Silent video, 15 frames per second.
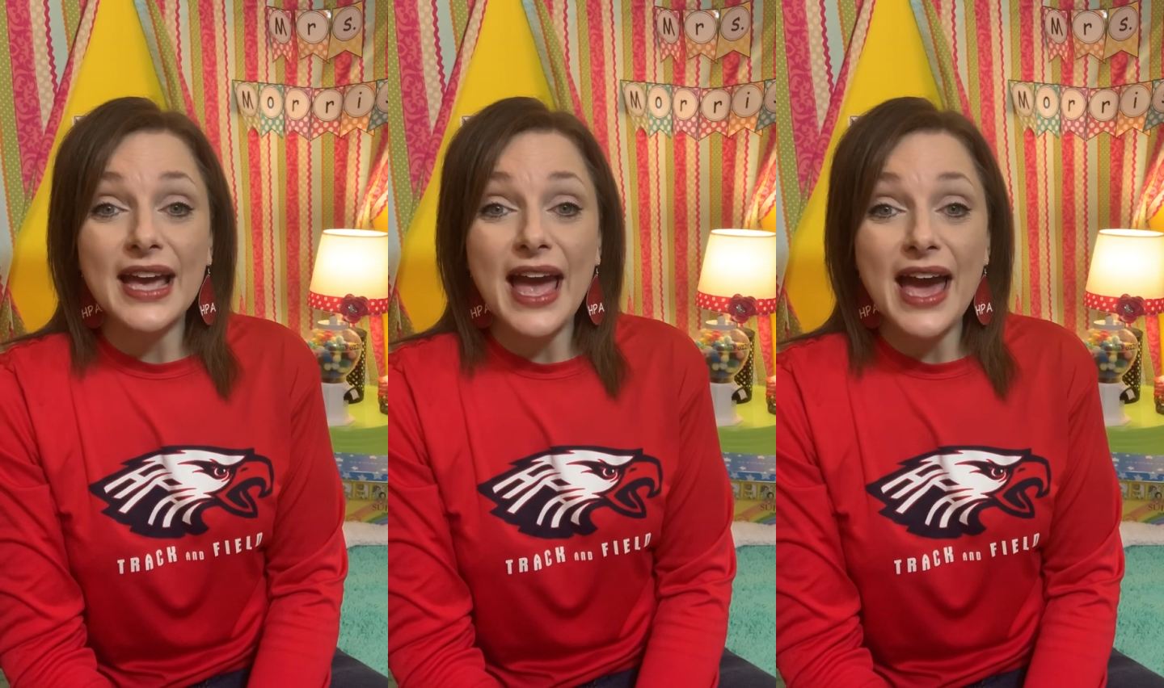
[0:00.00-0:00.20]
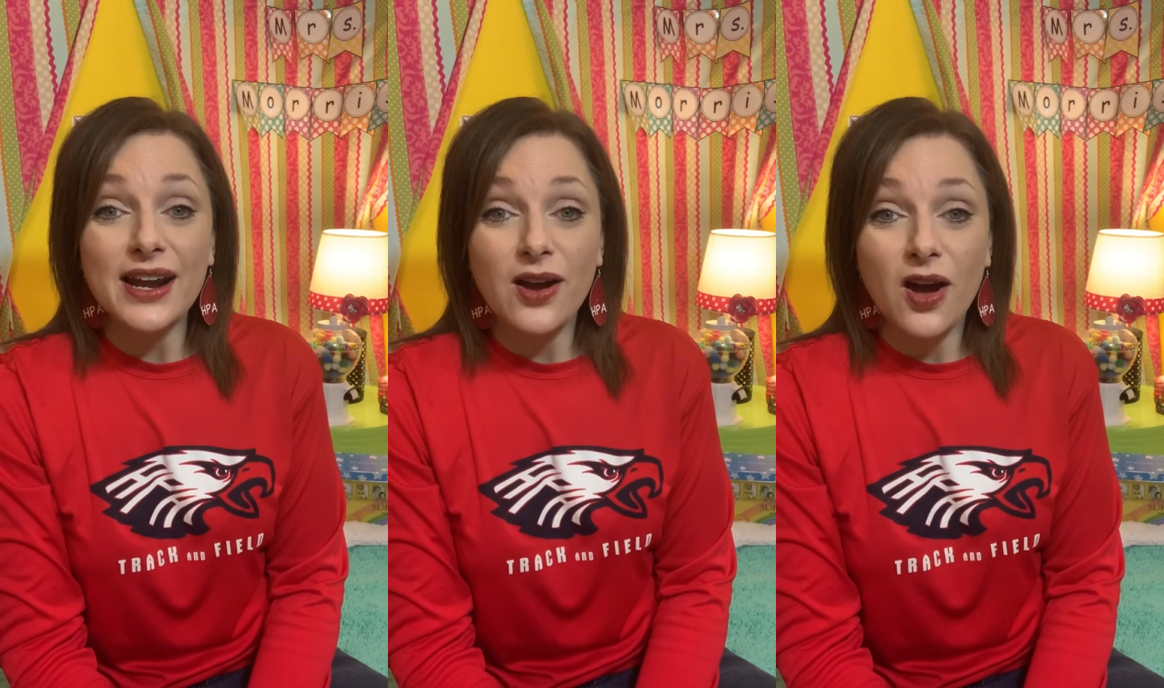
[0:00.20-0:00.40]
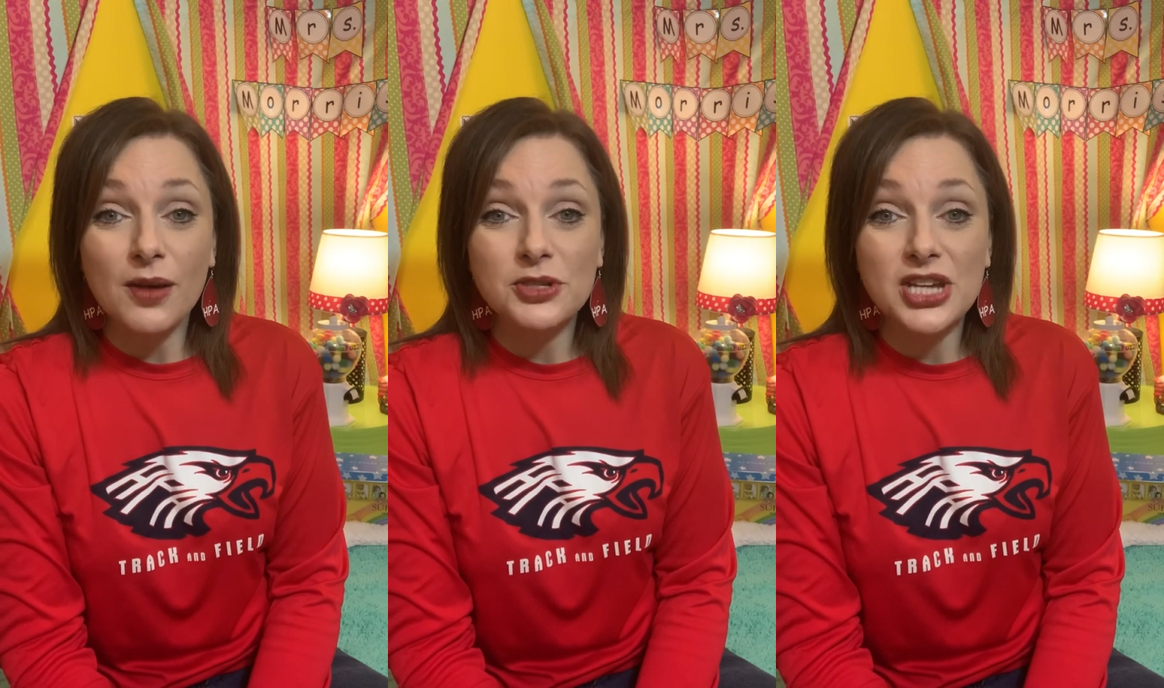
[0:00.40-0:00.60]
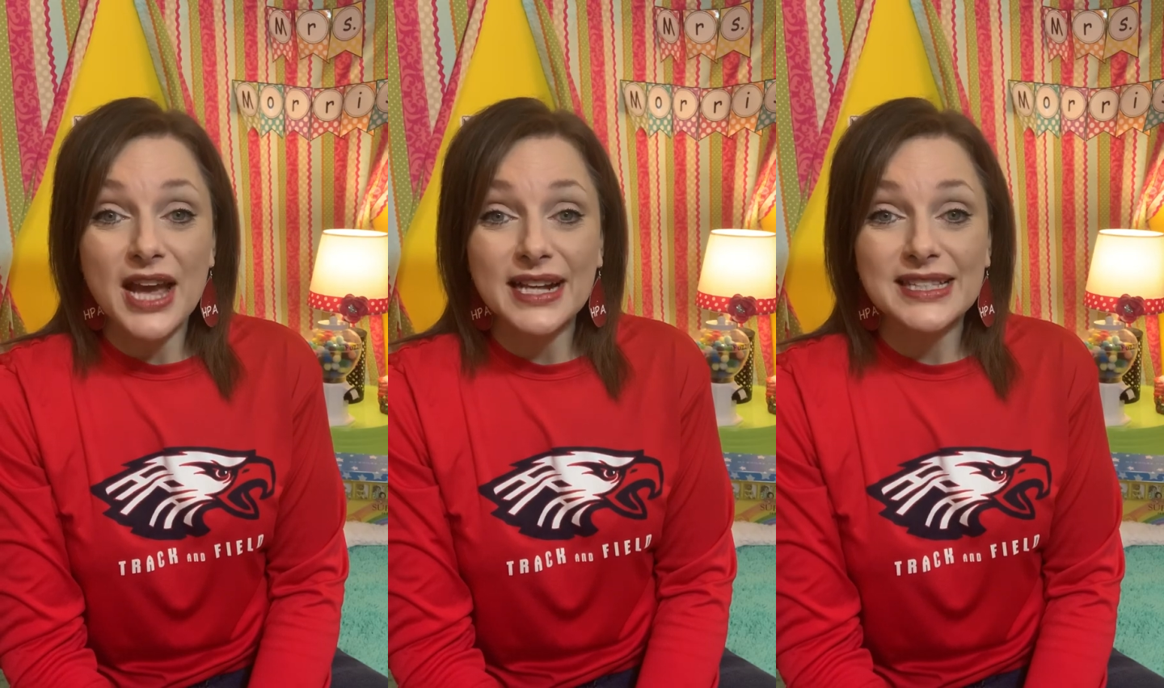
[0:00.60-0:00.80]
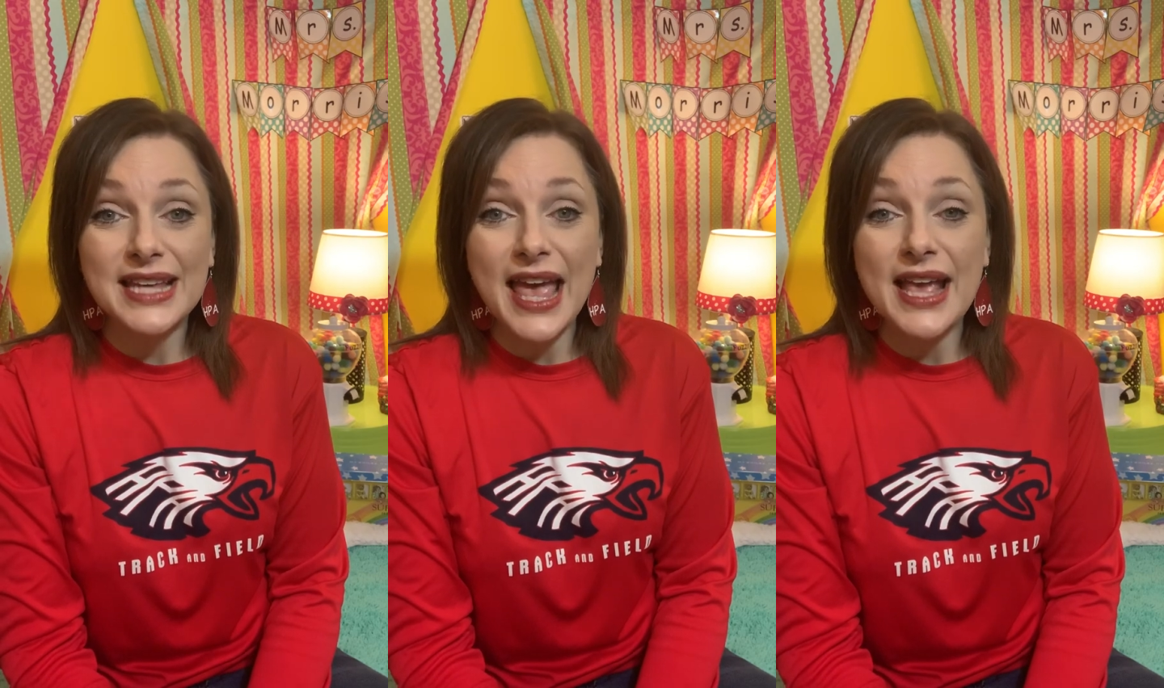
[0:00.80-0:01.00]
at
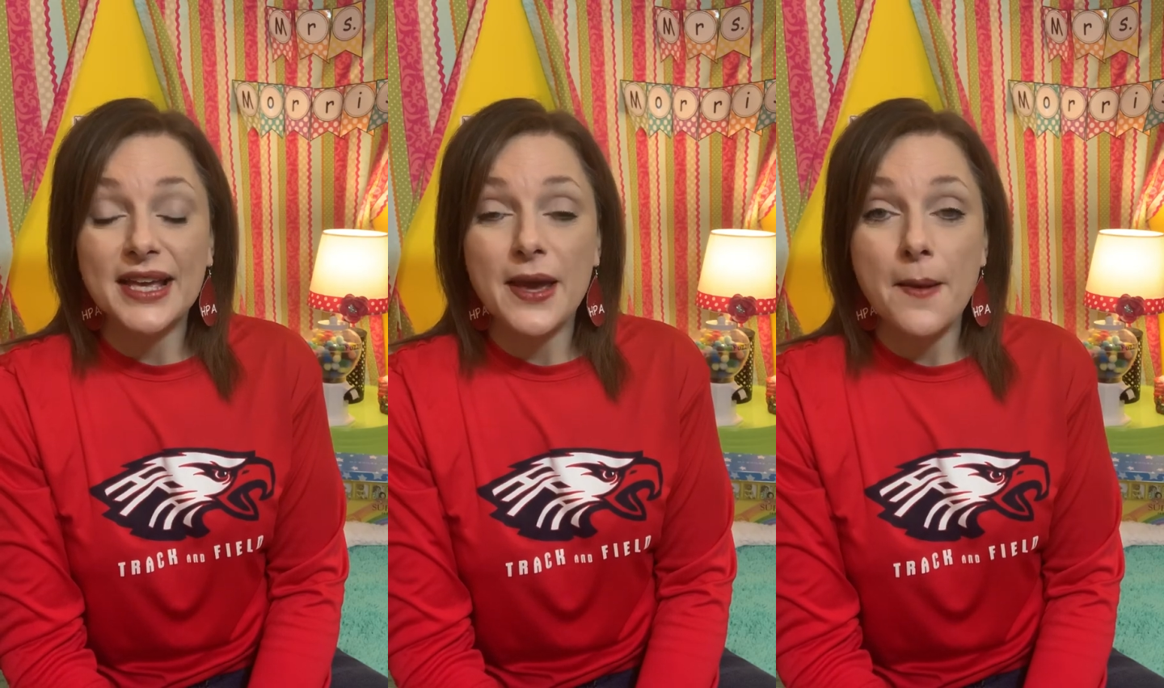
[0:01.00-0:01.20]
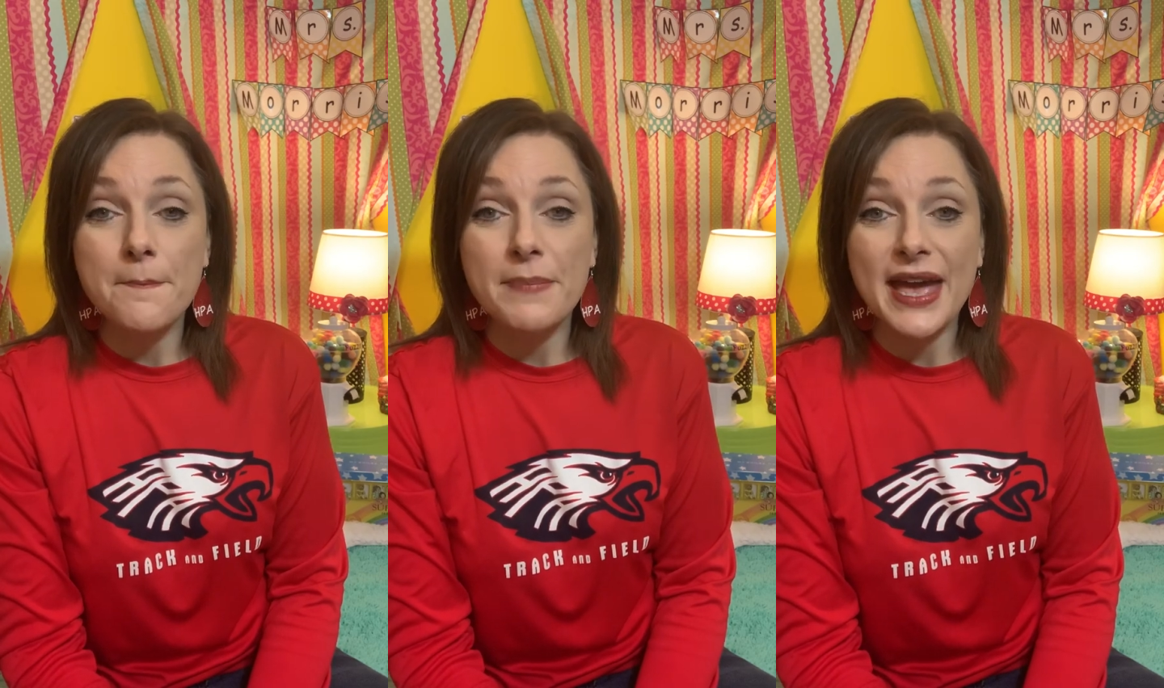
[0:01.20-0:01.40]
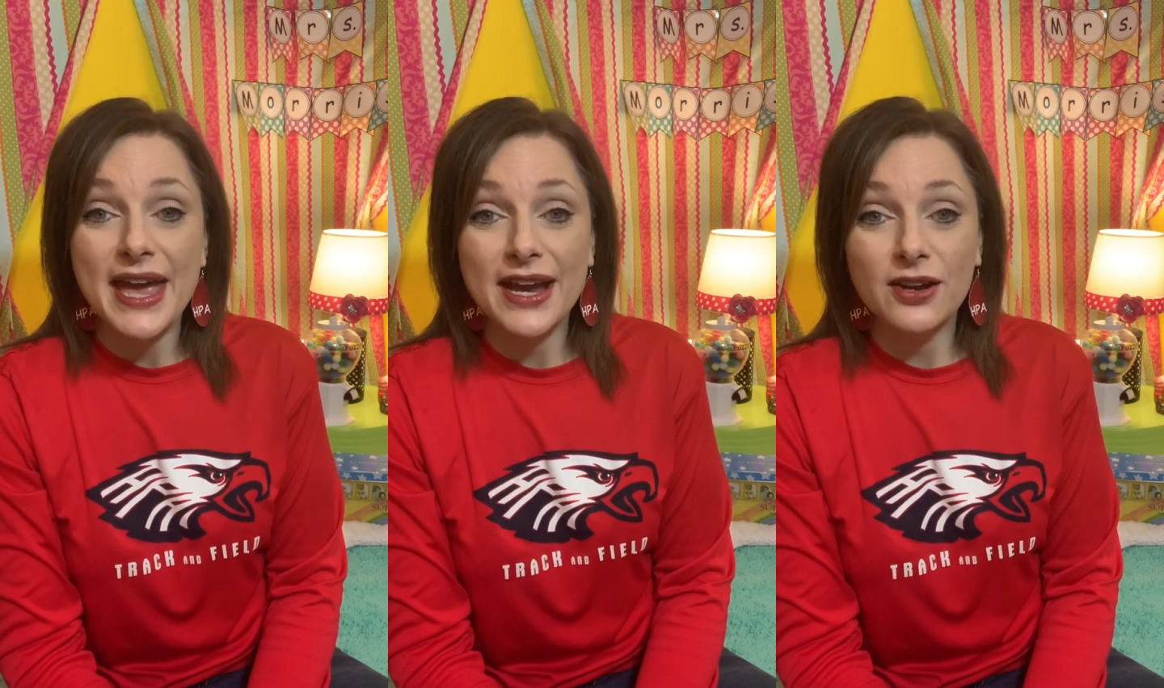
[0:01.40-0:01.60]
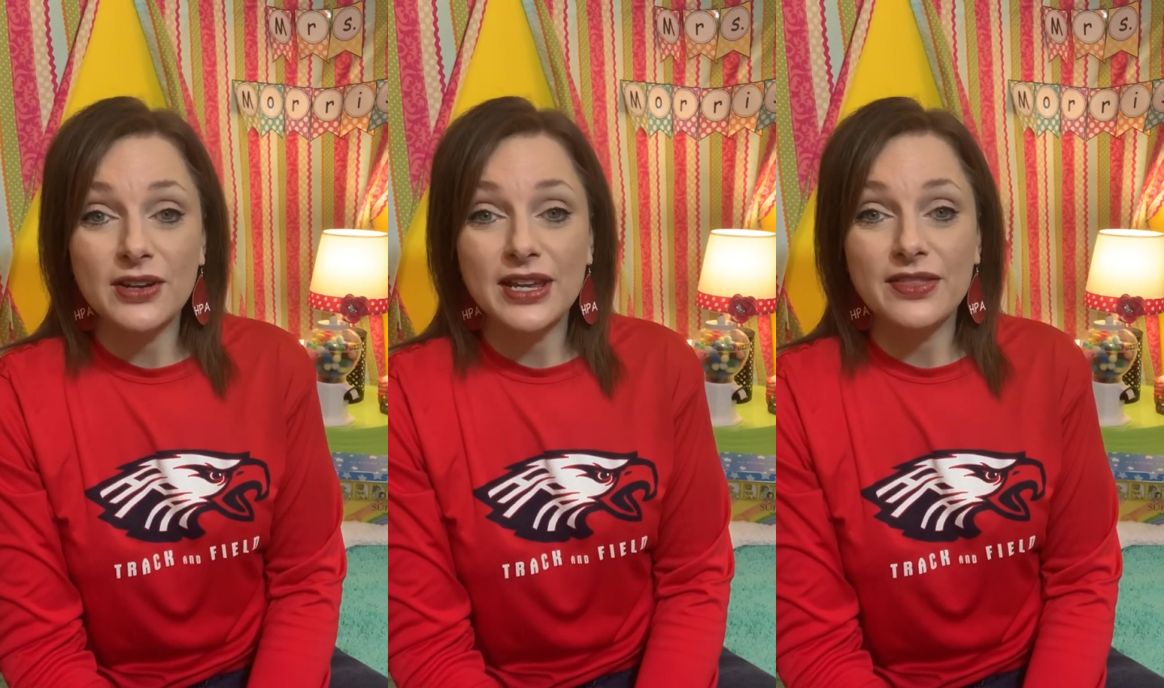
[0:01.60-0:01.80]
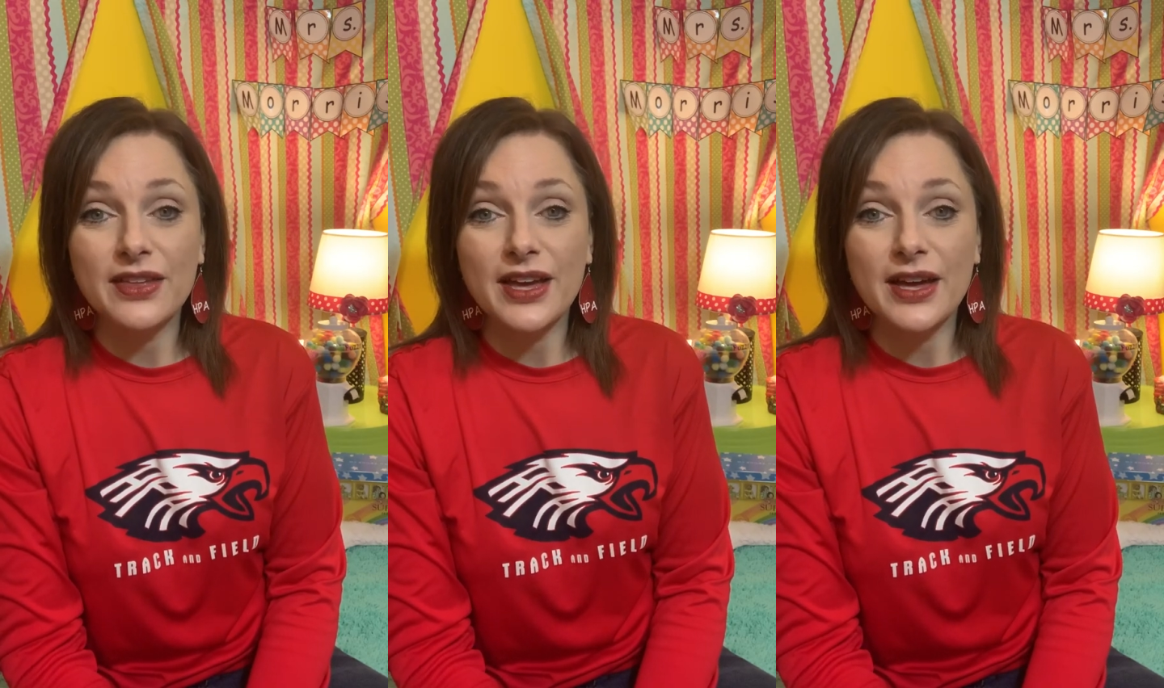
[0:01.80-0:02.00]
objects and
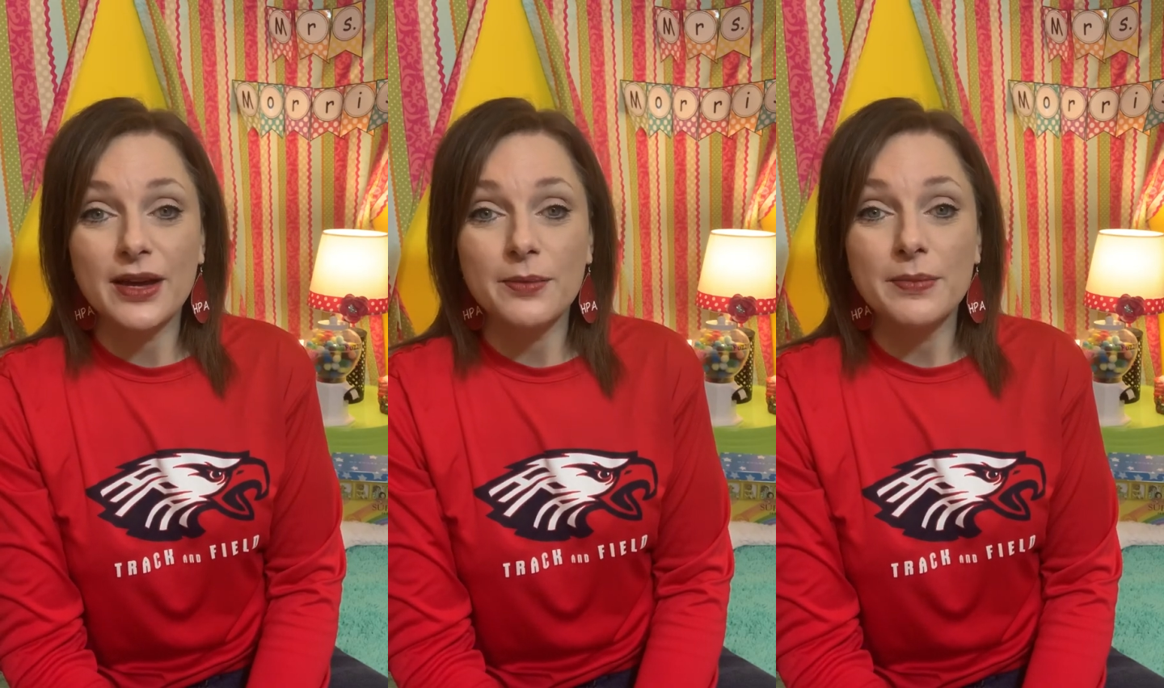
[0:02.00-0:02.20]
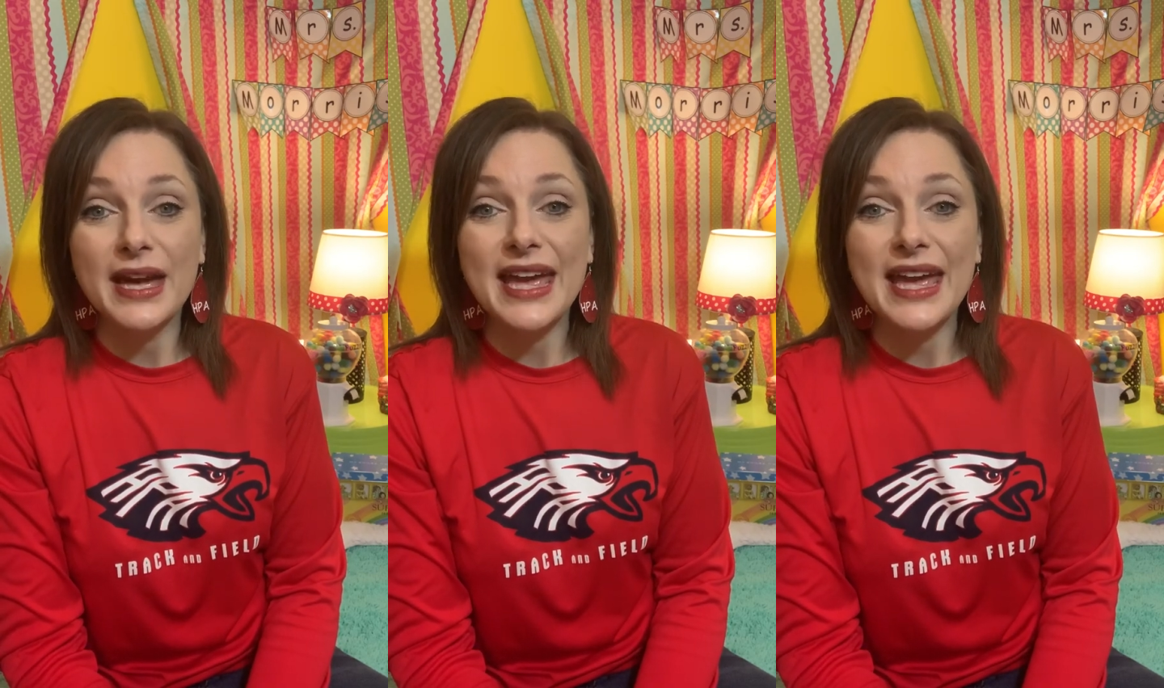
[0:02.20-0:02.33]
comparing them.